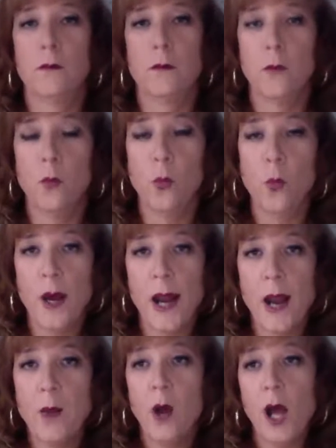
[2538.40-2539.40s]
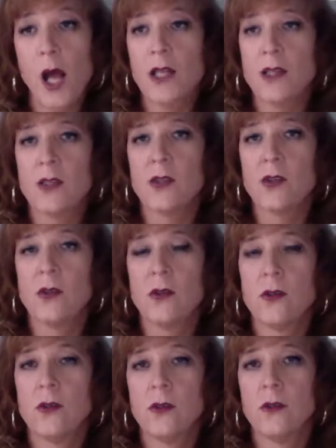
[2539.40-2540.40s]
what I was,
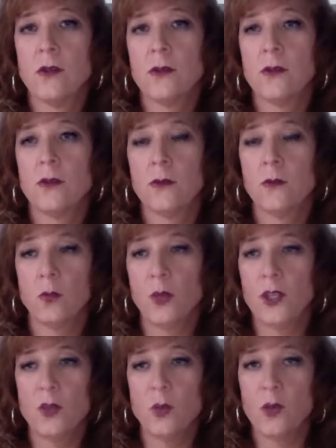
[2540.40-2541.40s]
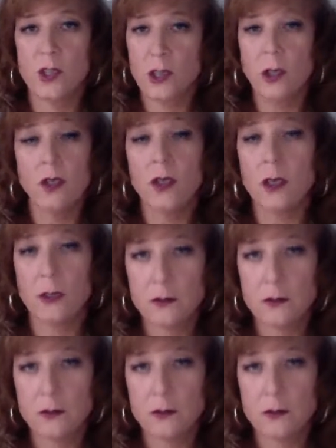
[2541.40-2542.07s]
which was a girl.